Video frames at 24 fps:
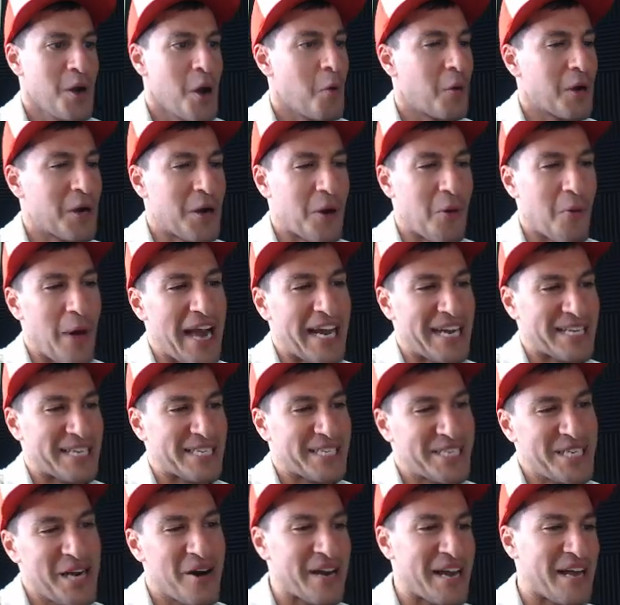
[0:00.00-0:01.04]
What a way to
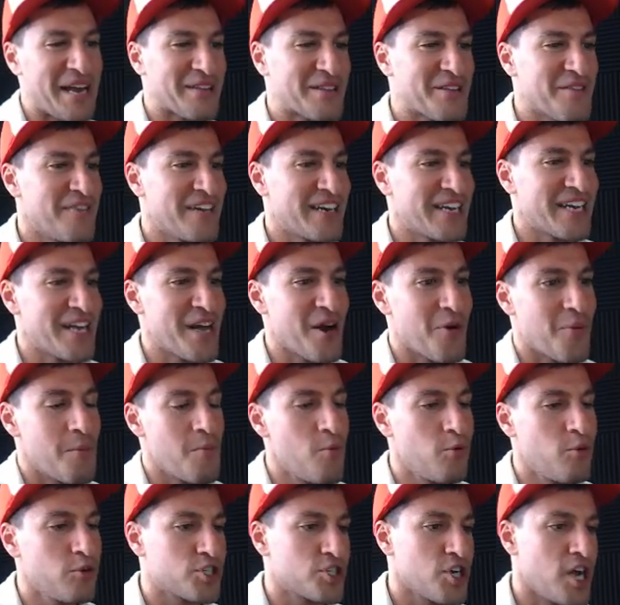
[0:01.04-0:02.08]
start out the video.
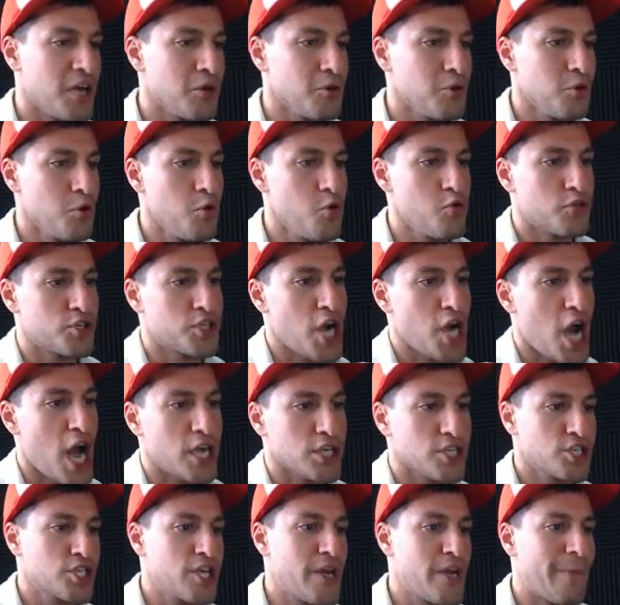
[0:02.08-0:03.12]
Mucha Halucha,
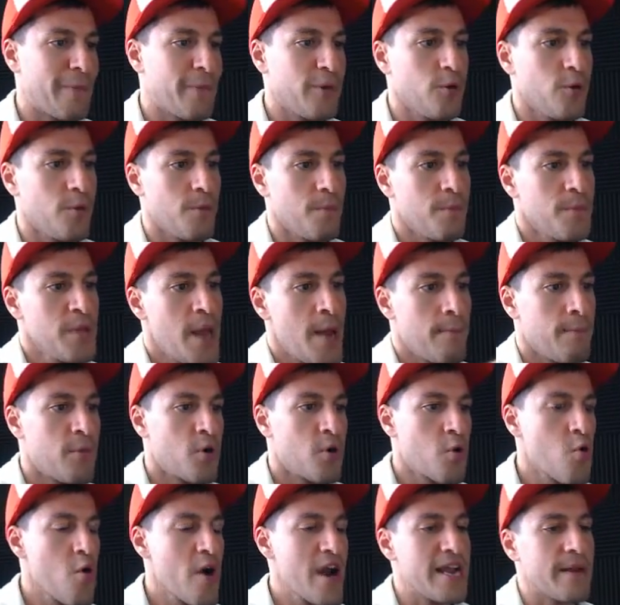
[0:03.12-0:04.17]
Skiploom,
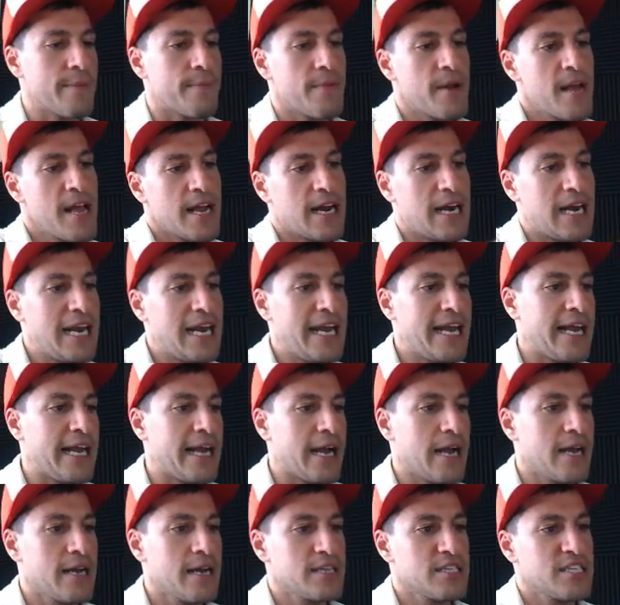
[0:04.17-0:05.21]
Mareep,
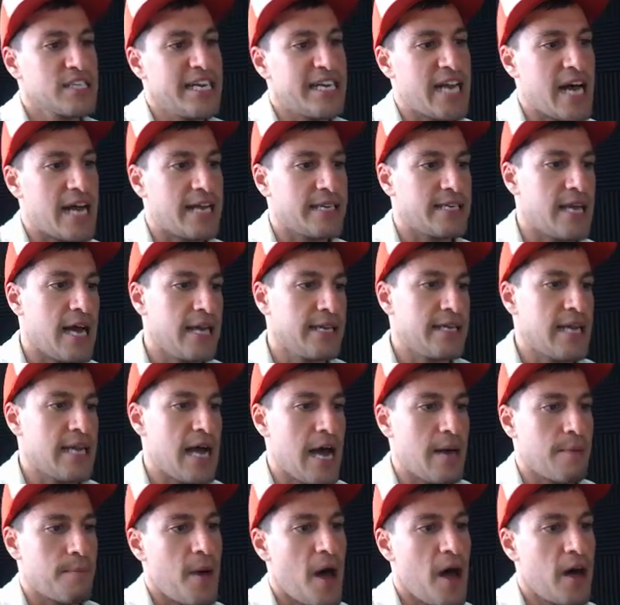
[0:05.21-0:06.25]
Kling, C...
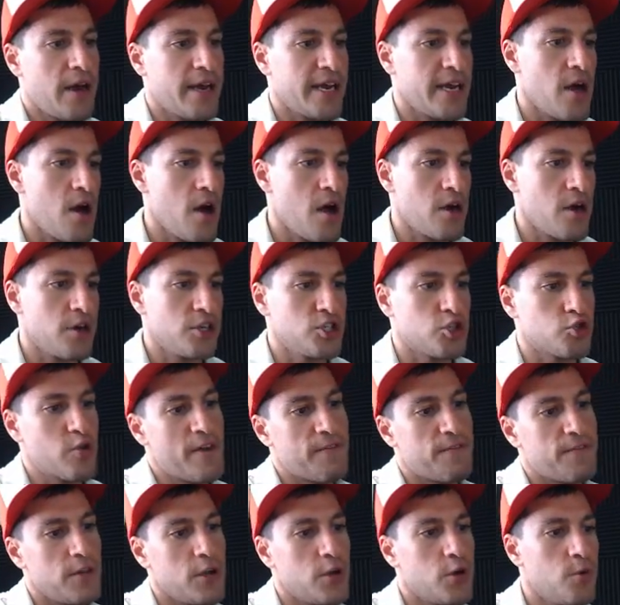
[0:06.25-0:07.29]
Ponyard,
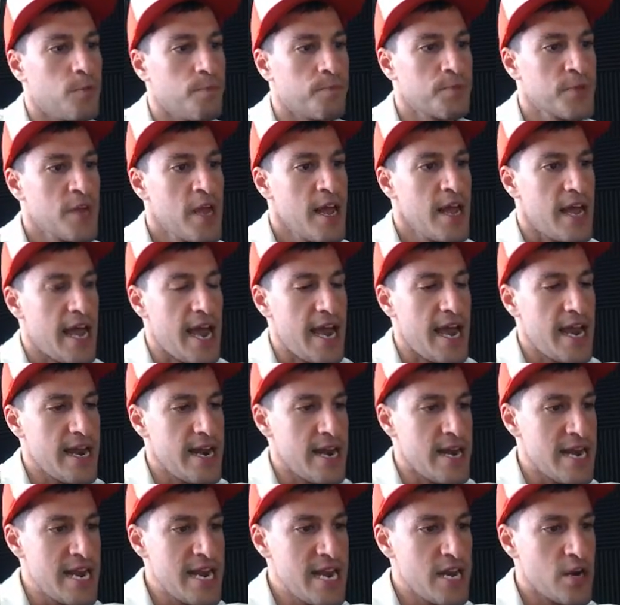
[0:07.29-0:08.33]
Drifloom, a
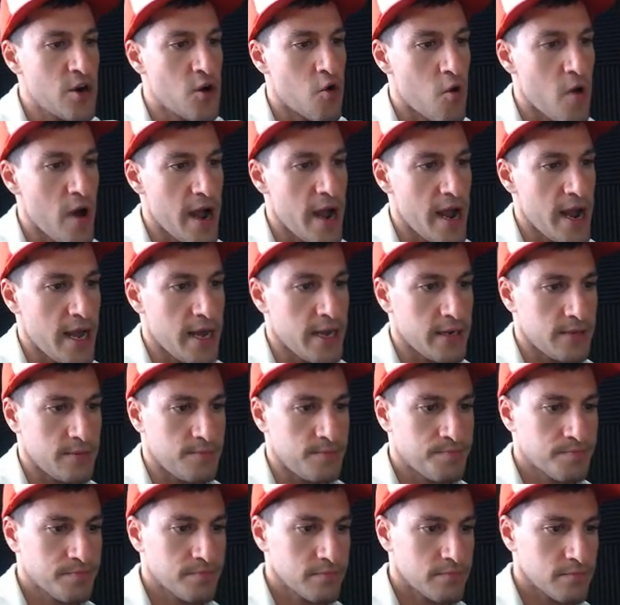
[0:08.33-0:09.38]
Nidoran.
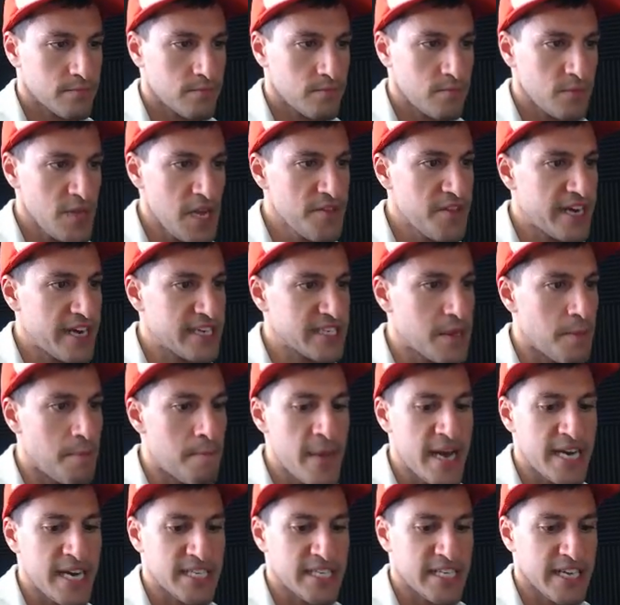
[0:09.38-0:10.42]
That is a
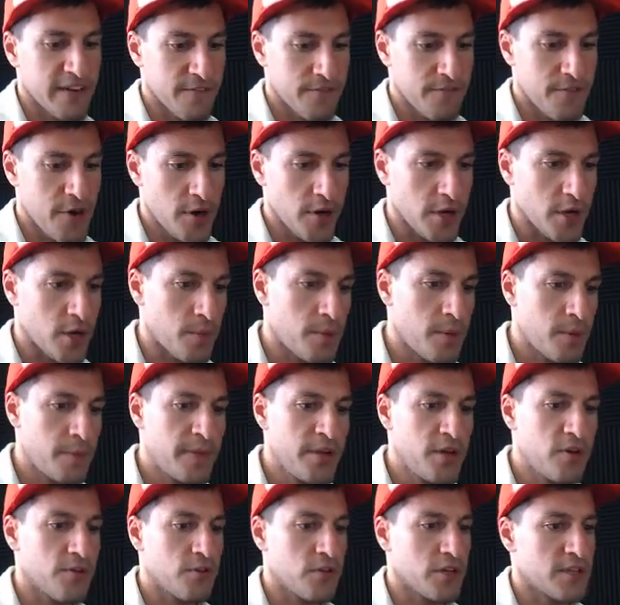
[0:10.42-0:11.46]
menacing photo, but
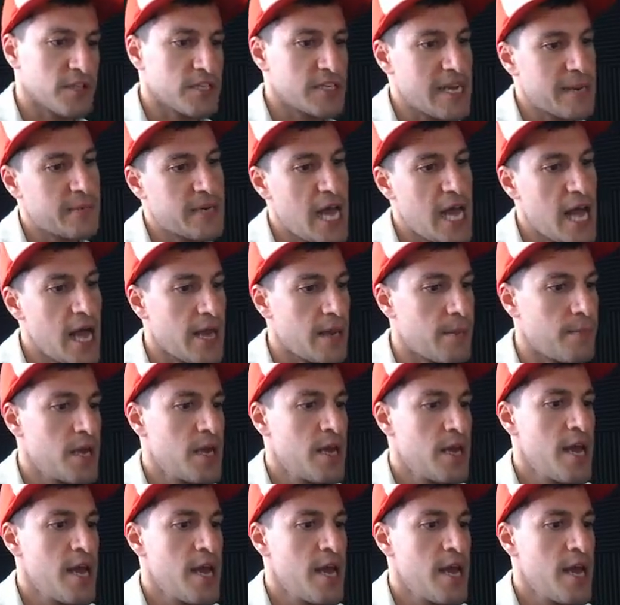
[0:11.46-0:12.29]
beautiful at the same time.